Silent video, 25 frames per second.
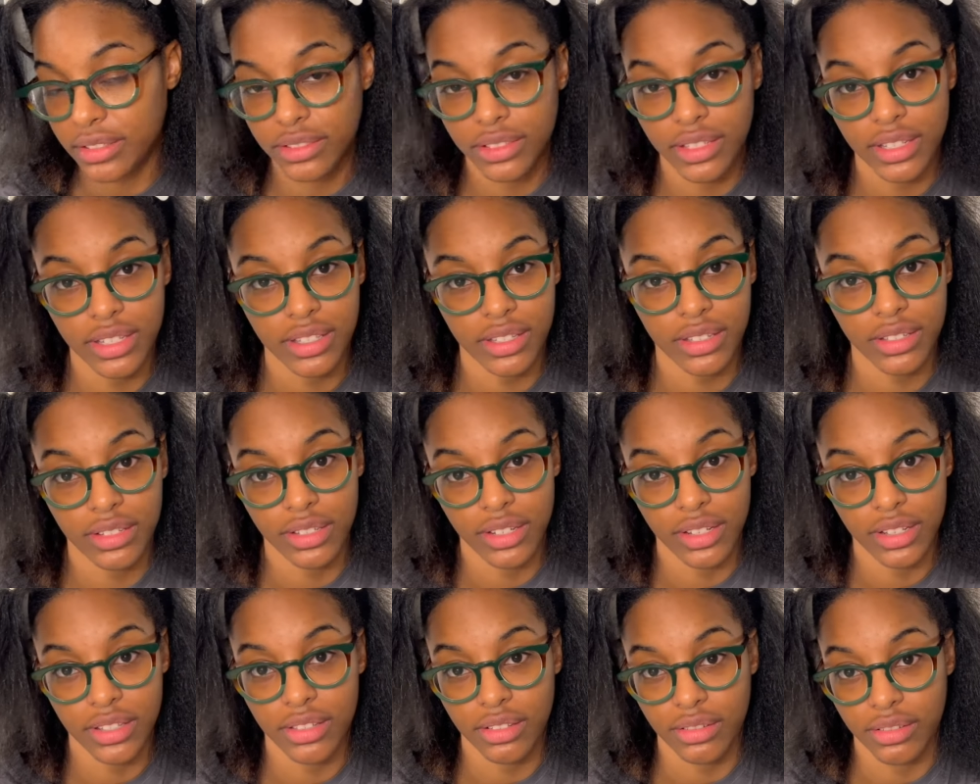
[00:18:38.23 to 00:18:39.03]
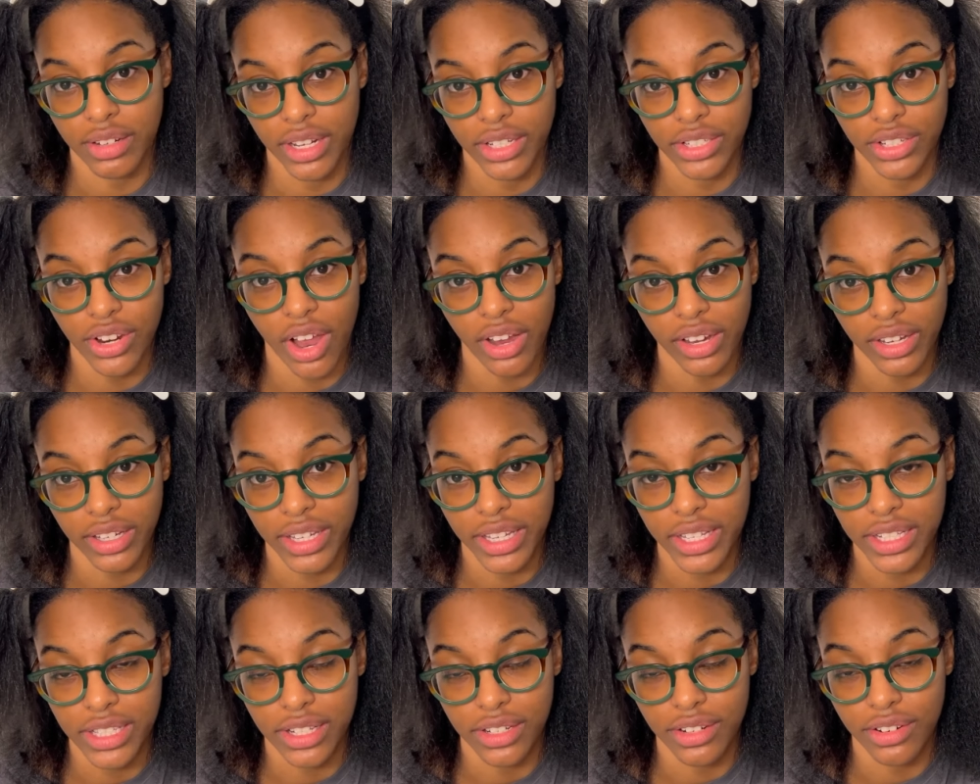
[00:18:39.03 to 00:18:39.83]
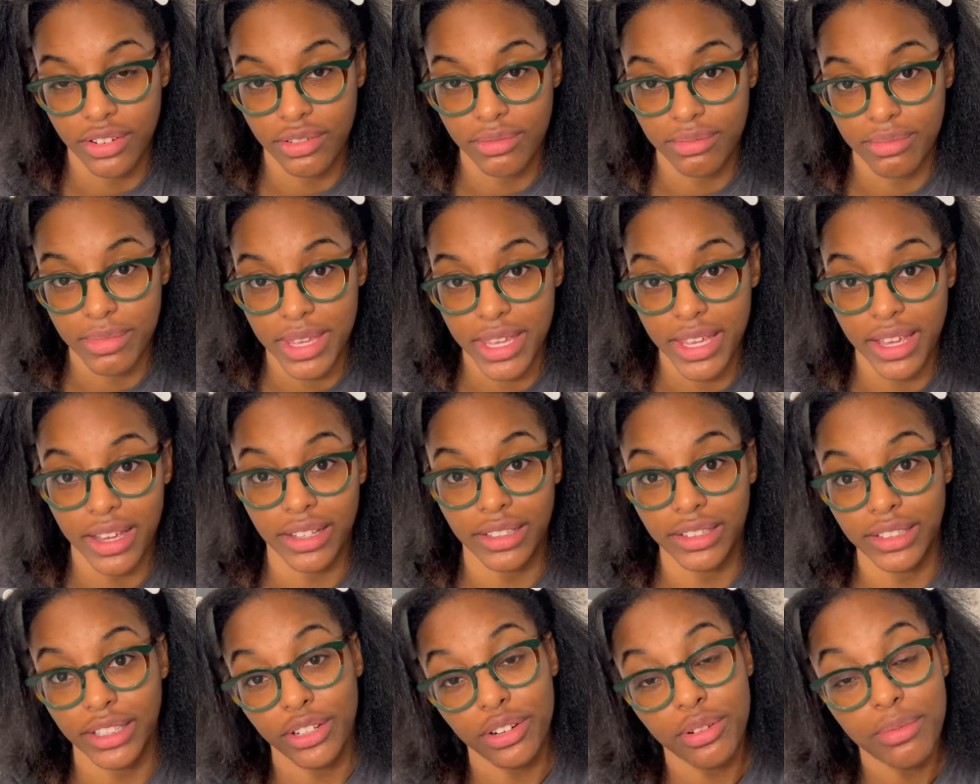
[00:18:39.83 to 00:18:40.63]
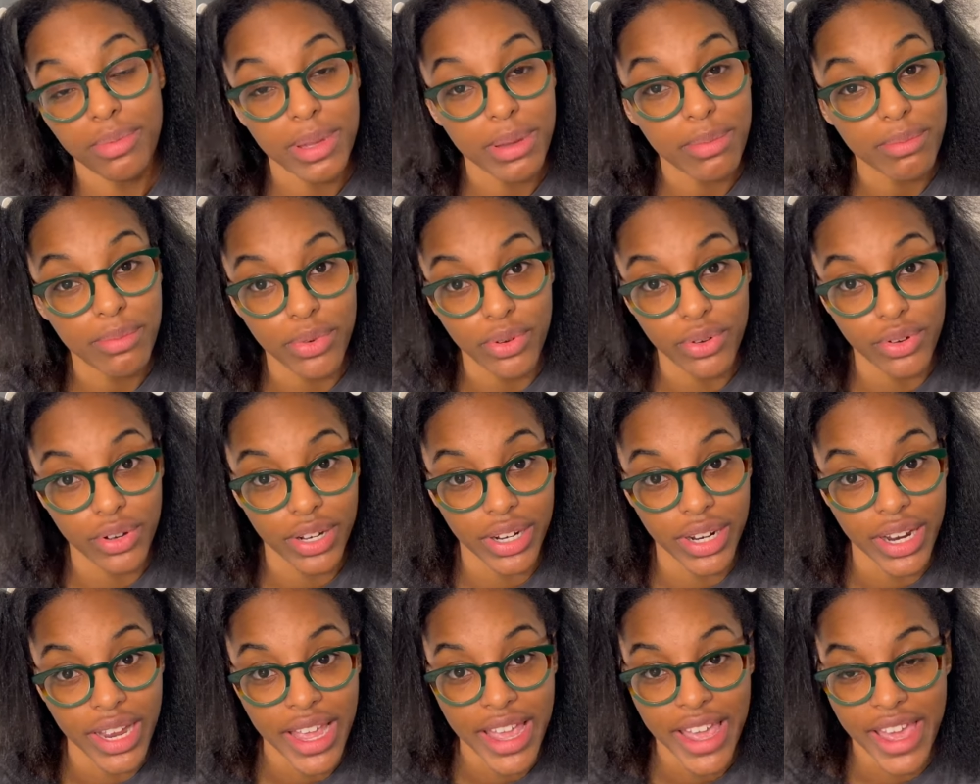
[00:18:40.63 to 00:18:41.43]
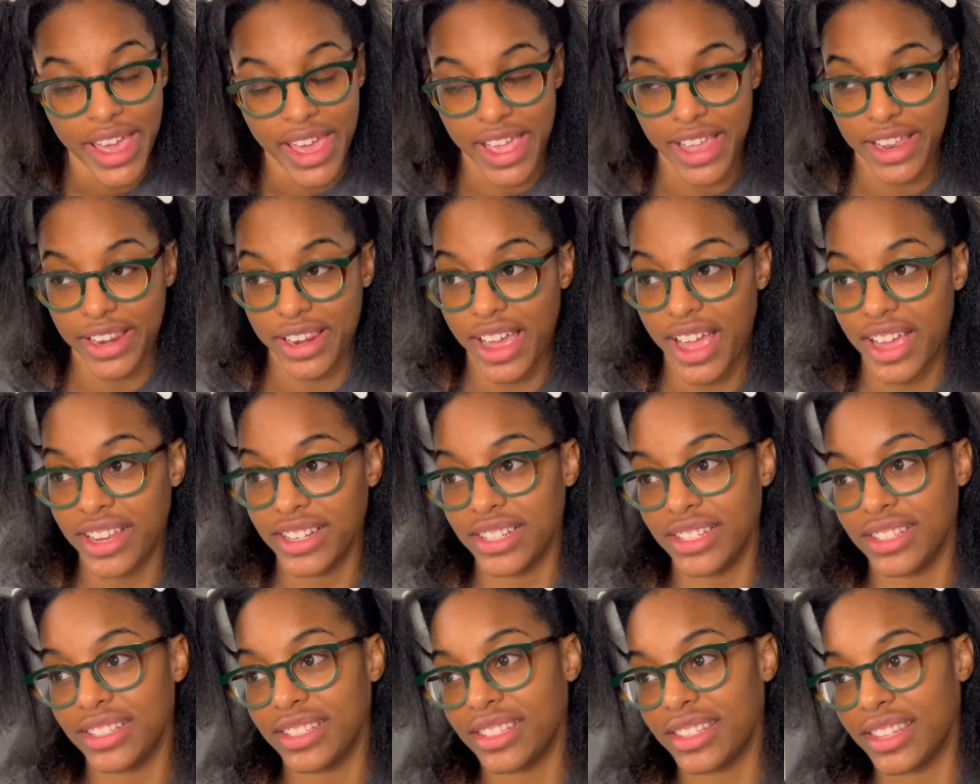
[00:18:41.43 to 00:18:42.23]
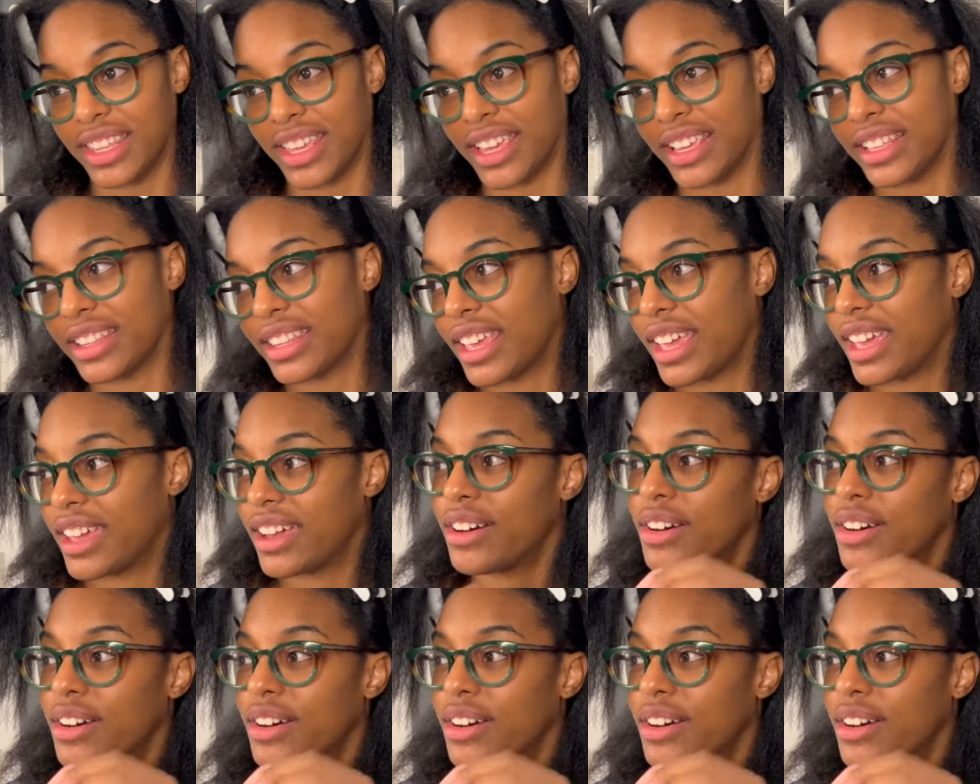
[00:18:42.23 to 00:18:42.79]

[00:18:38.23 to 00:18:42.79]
this is just so that y'all can get to know me a little bit more and not just think that,